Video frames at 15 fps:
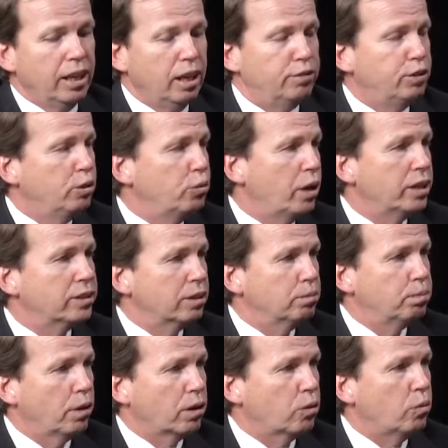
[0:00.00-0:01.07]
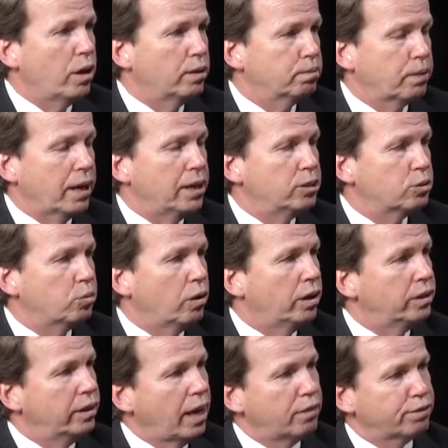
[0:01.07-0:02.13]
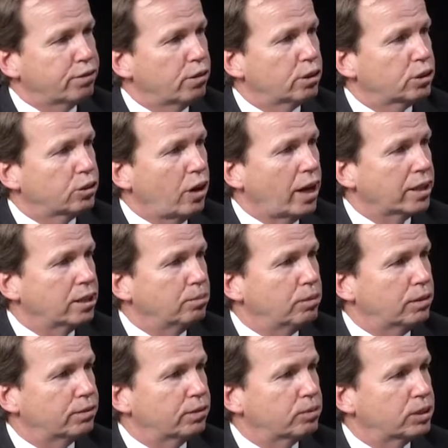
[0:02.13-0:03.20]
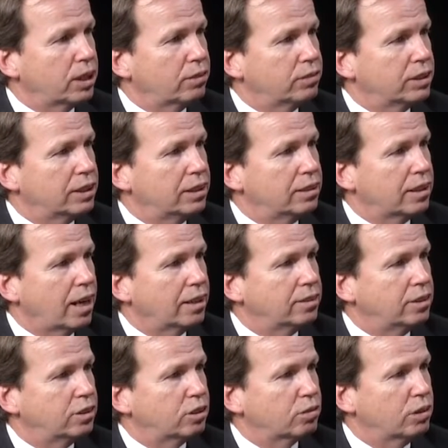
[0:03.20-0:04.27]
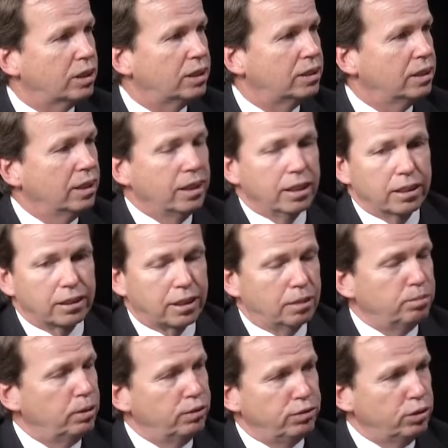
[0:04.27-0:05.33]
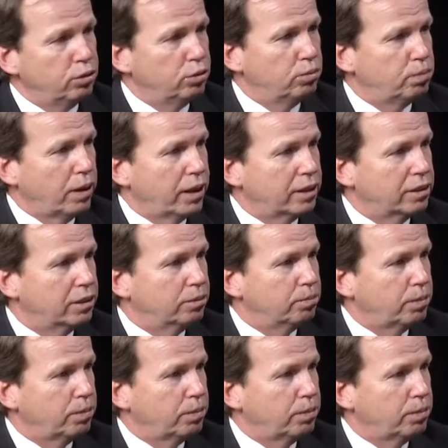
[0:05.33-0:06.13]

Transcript: If you went to Book 1, Page 1, that first document from 1793 can be viewed by